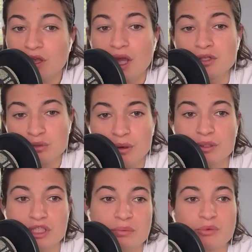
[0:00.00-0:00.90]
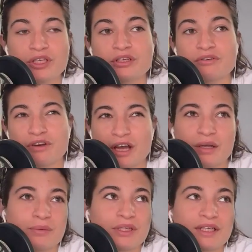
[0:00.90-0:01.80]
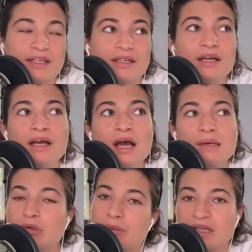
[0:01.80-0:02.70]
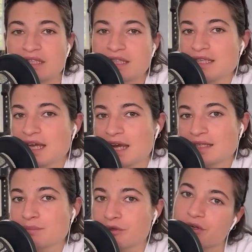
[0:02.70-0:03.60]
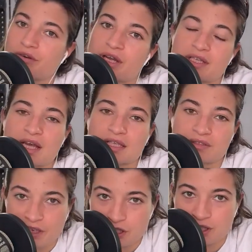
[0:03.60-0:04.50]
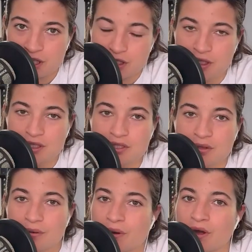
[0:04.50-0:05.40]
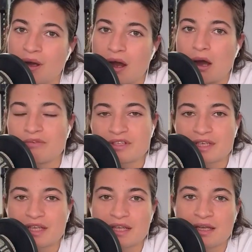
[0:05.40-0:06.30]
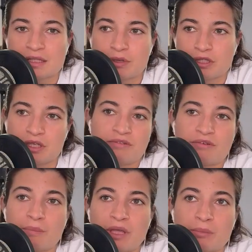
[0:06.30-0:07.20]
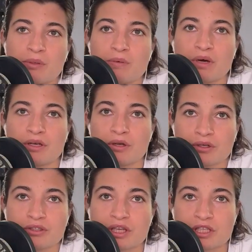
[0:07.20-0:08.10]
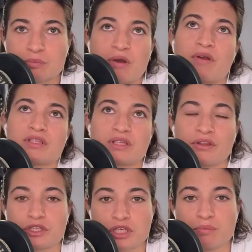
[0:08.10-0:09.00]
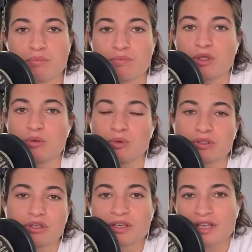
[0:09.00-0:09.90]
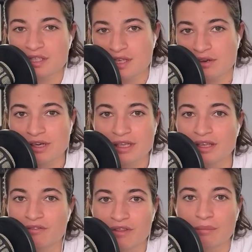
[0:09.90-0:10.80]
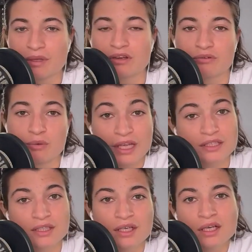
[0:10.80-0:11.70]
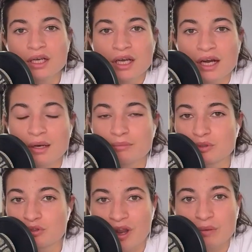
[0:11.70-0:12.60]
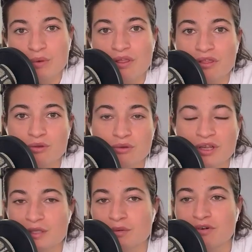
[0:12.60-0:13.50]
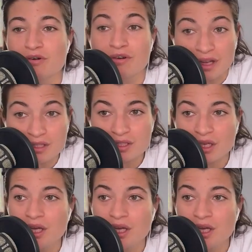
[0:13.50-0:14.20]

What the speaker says: to our gym. We did on Friday, we did a little mobility and pre-race activation session. So obviously, especially for people who are not experienced in the gym, you would not necessarily give them a lot of weight to train with 2 days before race.